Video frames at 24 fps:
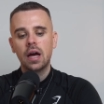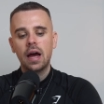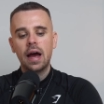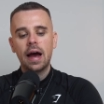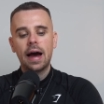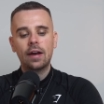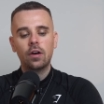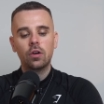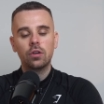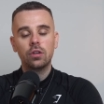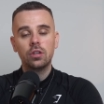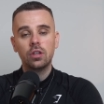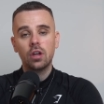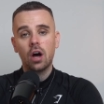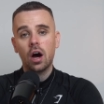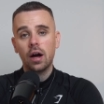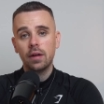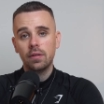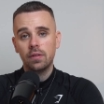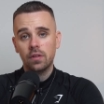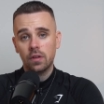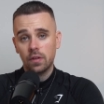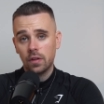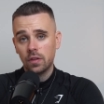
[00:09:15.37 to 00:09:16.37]
and on,
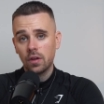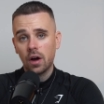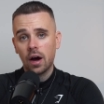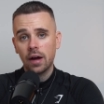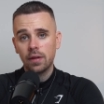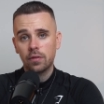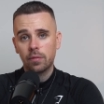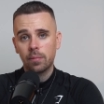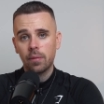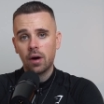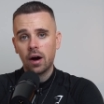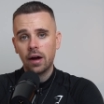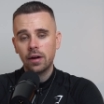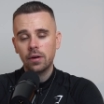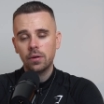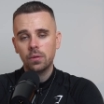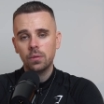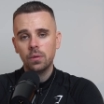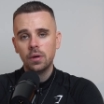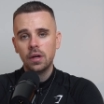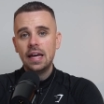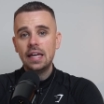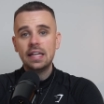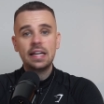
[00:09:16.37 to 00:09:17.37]
ninth, on the ninth
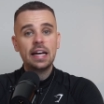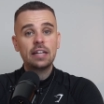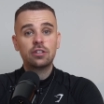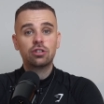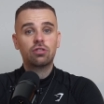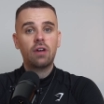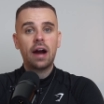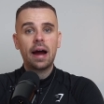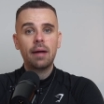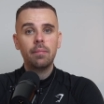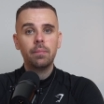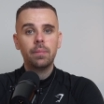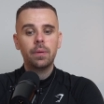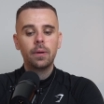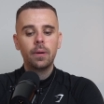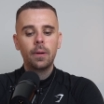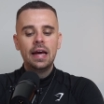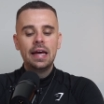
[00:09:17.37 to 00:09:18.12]
mile, he gets cramp,